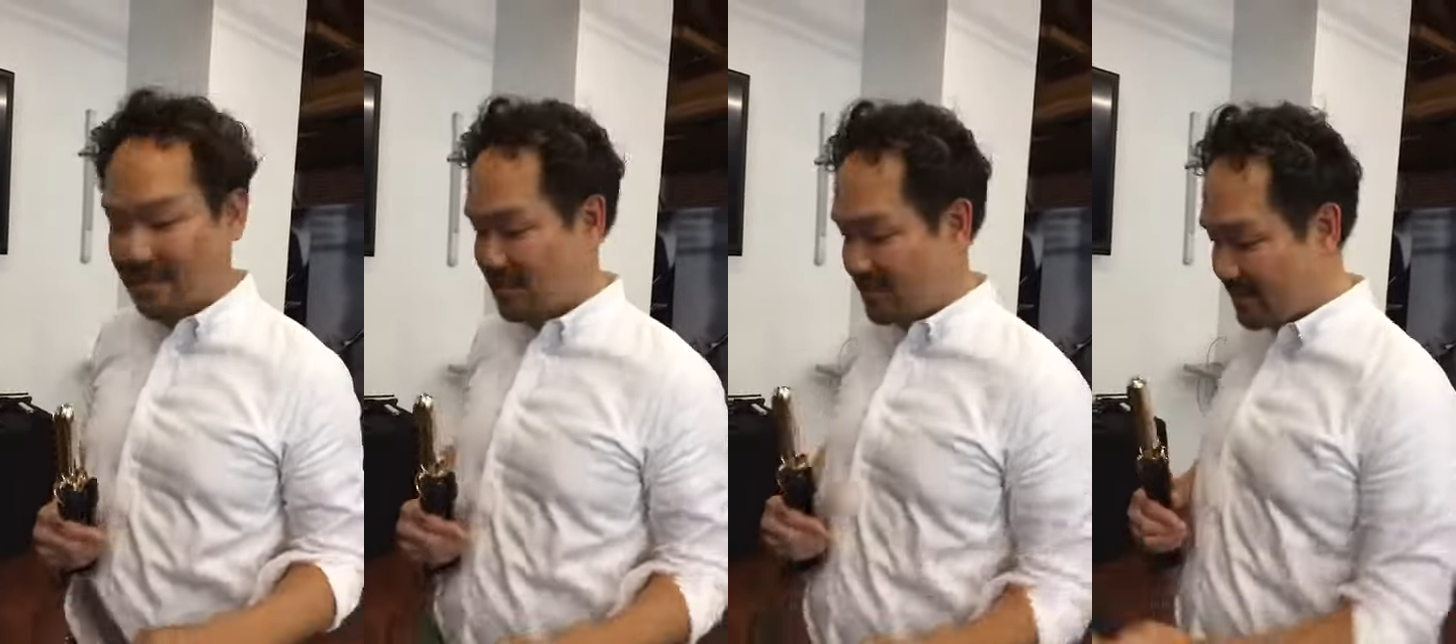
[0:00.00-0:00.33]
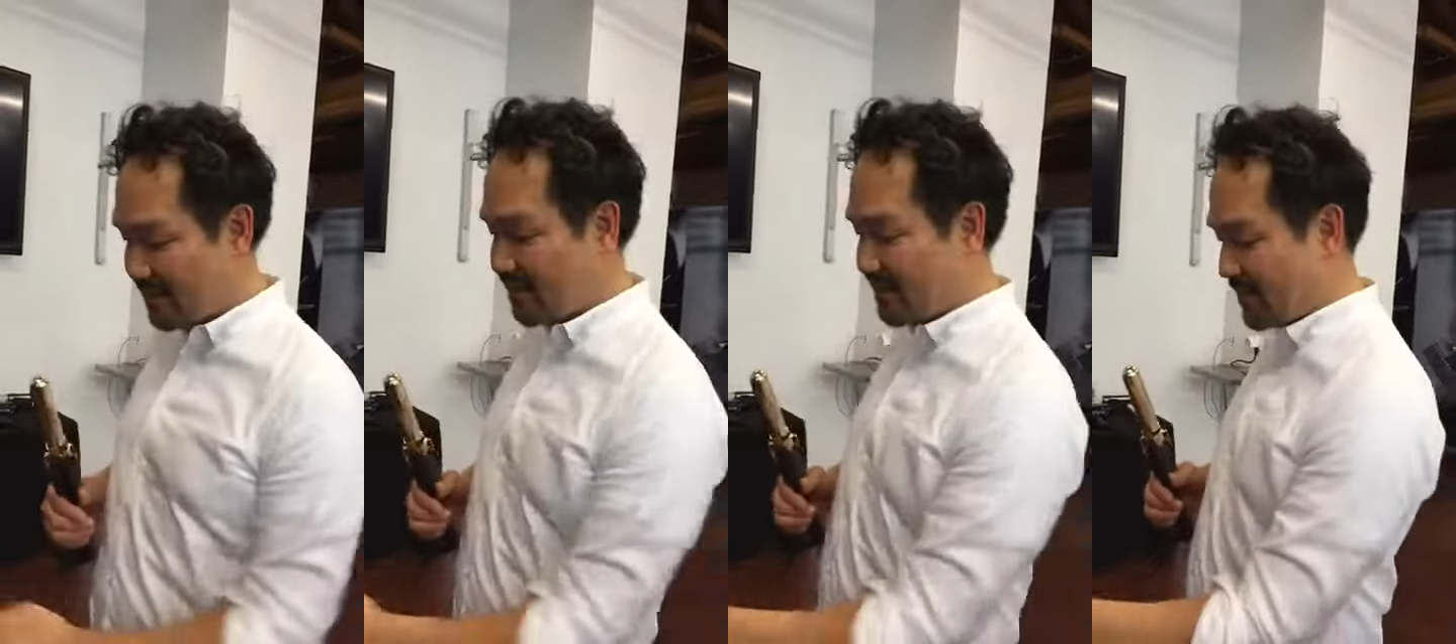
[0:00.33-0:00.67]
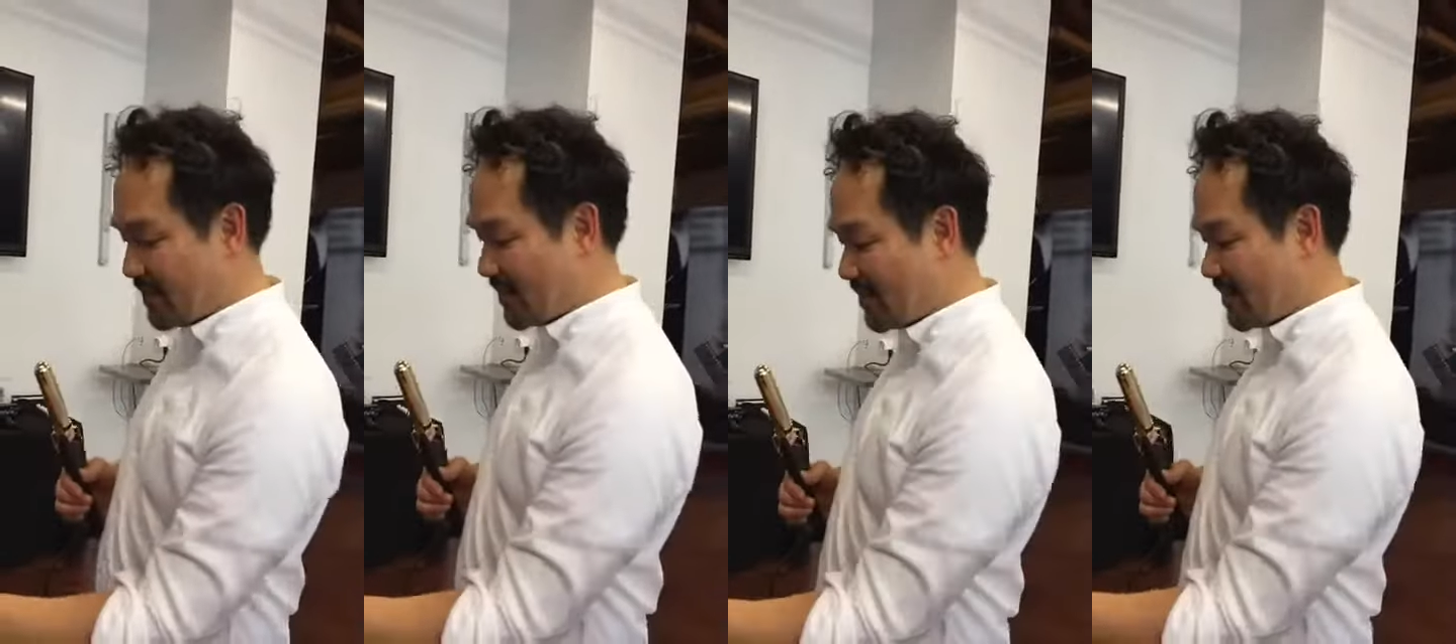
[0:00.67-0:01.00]
Okay, and time
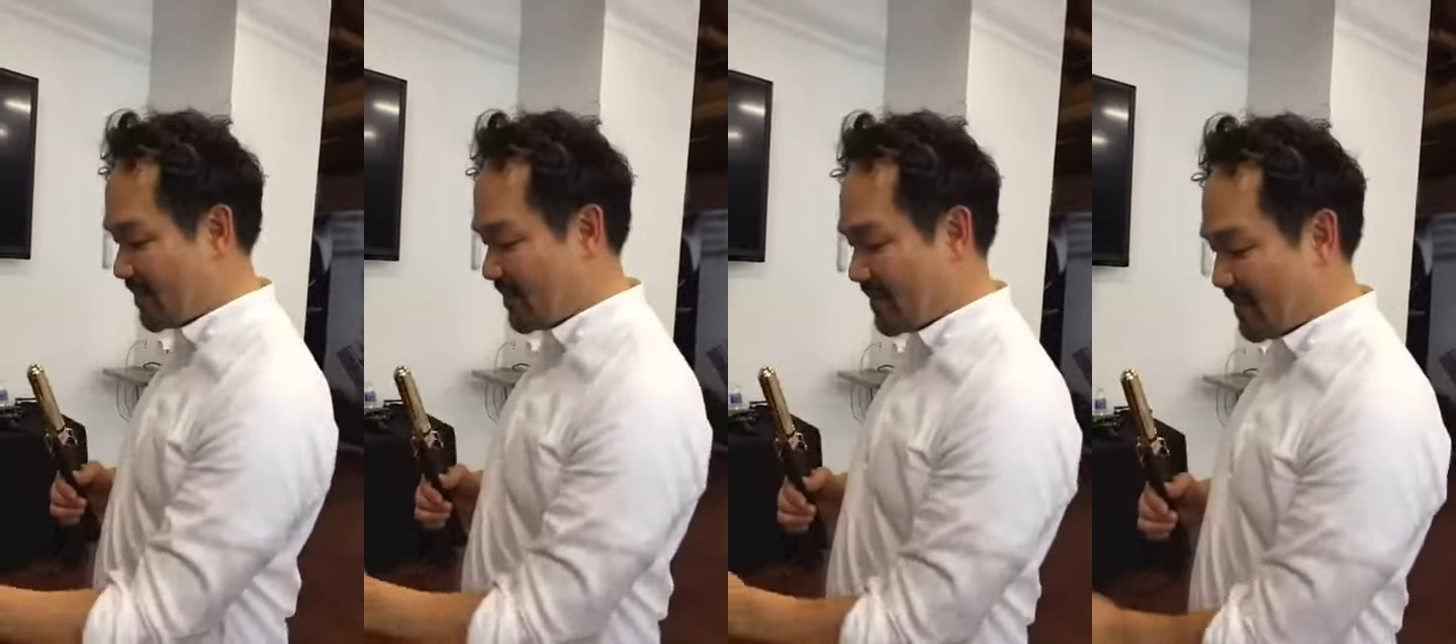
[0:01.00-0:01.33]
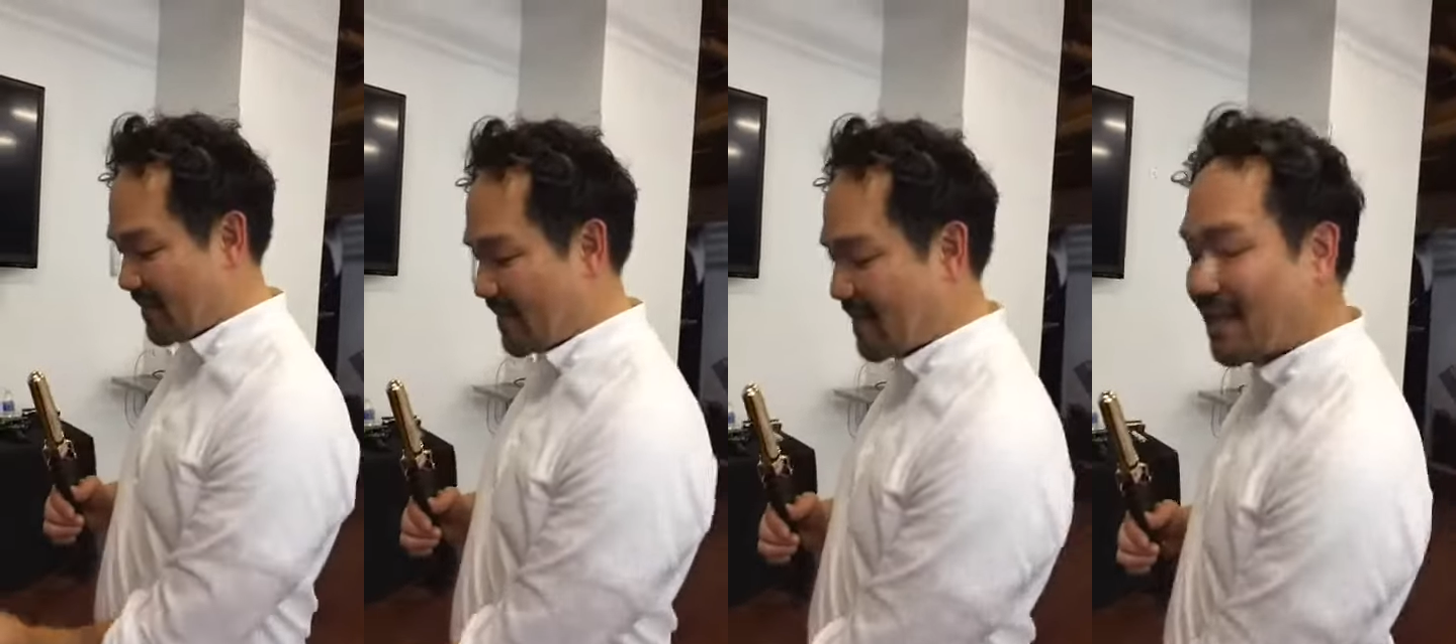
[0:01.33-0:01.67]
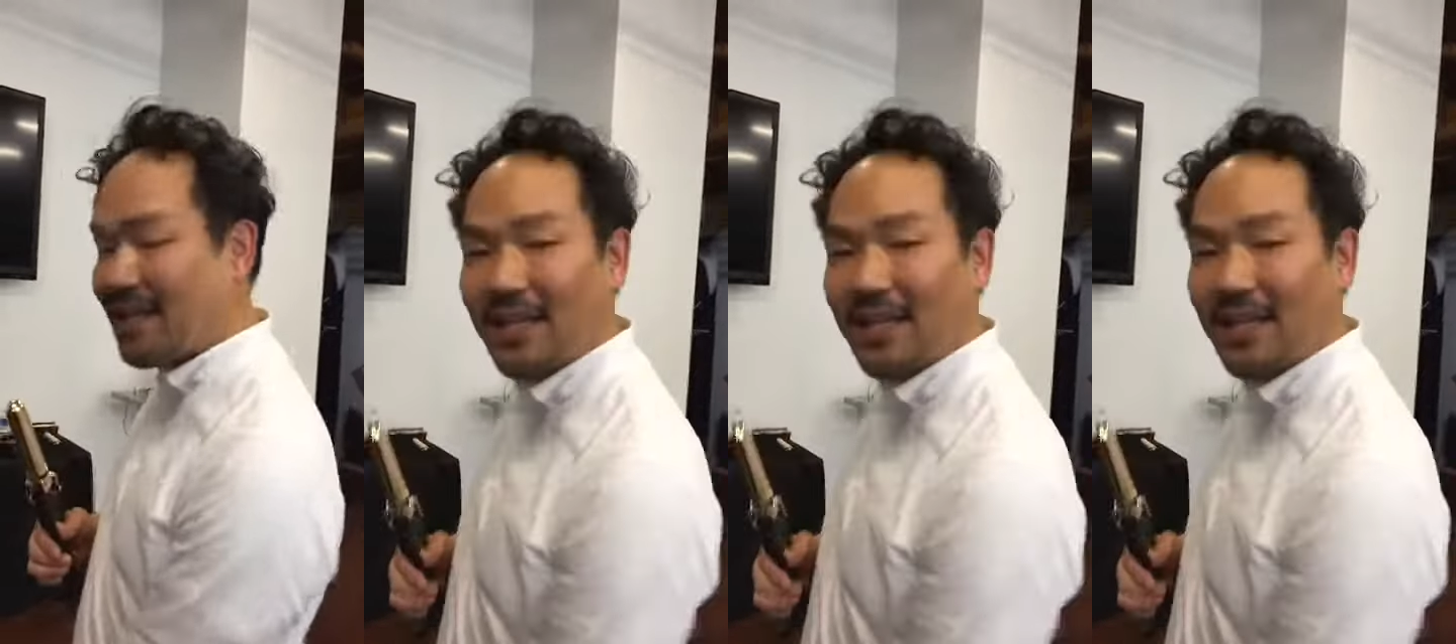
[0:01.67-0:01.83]
for a plug. What is your